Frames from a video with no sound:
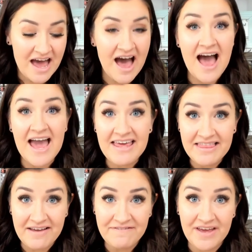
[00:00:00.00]
I
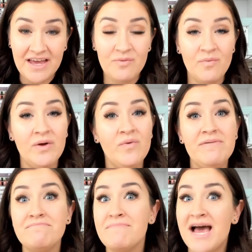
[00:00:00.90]
love it when we
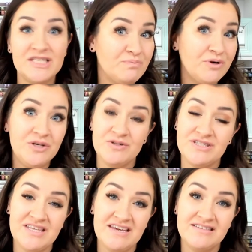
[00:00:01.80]
mass produce
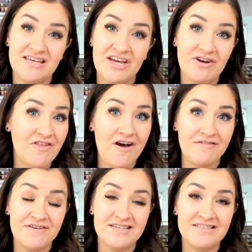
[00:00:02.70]
things here in the
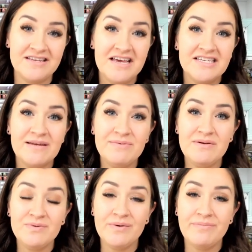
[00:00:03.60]
office.
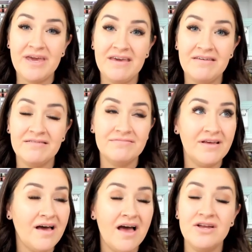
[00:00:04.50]
Sometimes we'll make
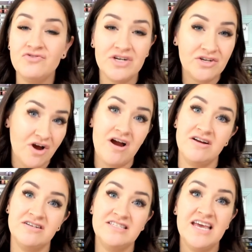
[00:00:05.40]
one hundred
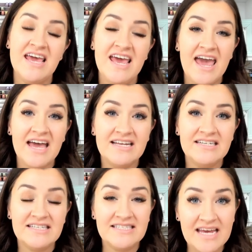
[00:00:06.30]
cards,
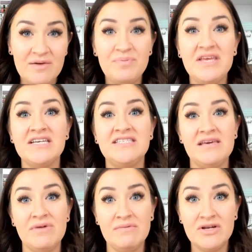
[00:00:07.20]
and stamping the
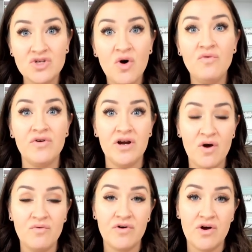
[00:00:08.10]
same image over and
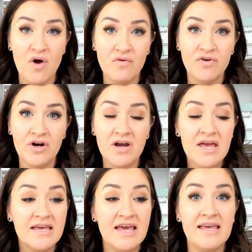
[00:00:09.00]
over and over
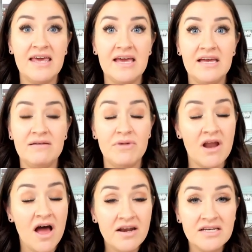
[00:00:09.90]
can get
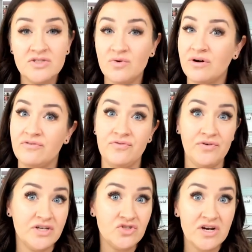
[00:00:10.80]
monotonous or
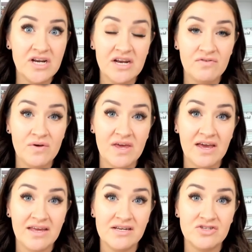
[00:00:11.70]
frustrating if you
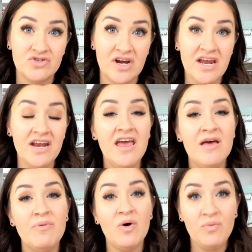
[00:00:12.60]
can't get it straight.
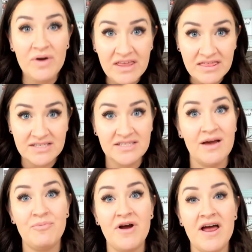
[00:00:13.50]
But with the
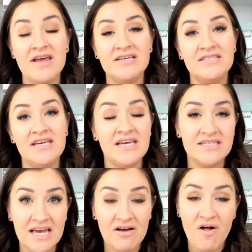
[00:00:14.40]
Stamparatus, it can
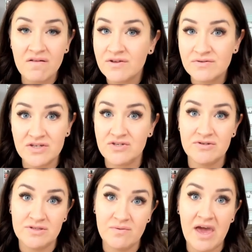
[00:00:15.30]
take all of those
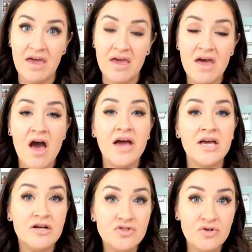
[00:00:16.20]
issues away. I
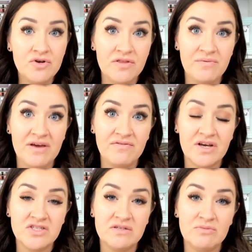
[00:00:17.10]
also know that we have
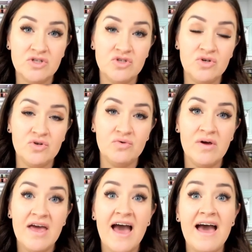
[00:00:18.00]
customers who
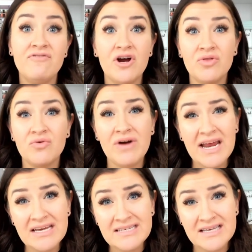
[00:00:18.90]
have
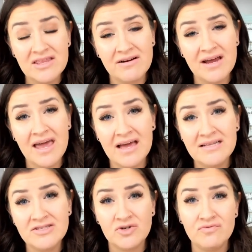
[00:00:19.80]
arthritis in their
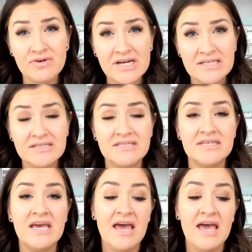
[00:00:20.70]
hands or wrists,